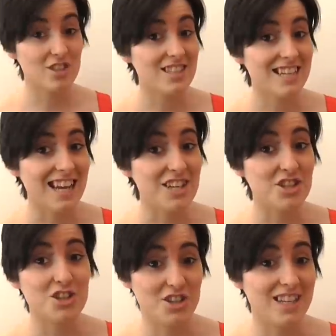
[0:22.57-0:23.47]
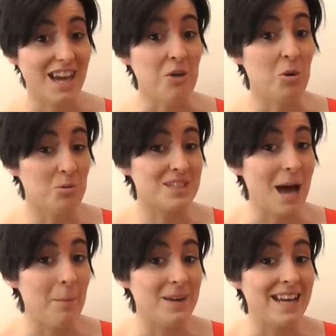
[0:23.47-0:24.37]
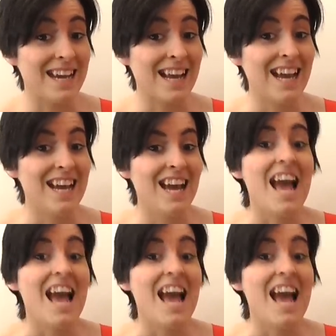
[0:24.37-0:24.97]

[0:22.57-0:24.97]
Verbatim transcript: Just in case you couldn't get what was happening,